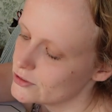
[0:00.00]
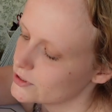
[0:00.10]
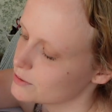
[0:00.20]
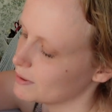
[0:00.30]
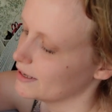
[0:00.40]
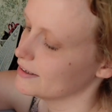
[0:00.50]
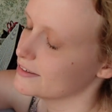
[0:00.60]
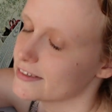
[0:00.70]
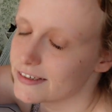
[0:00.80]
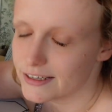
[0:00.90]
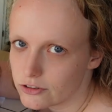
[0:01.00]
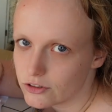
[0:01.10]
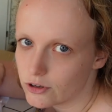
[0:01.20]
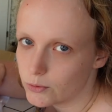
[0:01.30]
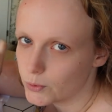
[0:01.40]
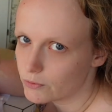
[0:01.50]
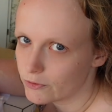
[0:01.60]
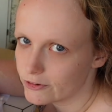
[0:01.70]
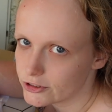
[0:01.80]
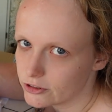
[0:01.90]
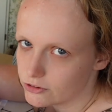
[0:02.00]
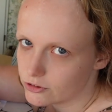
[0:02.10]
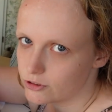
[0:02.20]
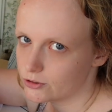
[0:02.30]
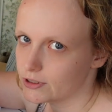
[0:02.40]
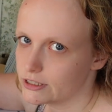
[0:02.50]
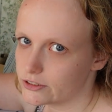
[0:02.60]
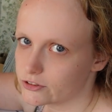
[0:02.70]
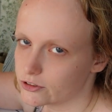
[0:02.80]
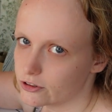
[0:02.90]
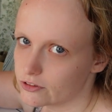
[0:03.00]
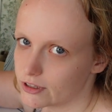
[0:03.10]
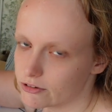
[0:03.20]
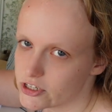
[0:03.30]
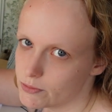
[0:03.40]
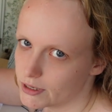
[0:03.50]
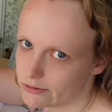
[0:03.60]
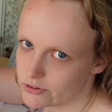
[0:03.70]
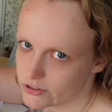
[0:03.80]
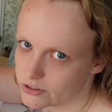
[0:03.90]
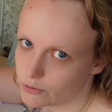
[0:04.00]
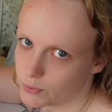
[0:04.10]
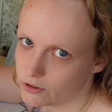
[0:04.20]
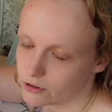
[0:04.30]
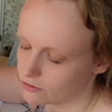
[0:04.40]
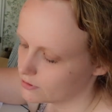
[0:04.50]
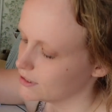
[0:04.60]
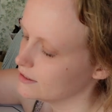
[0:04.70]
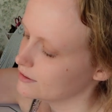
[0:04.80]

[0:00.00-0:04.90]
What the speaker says: to explain this. So what we're first going to do is cut down the seam allowances that we don't need.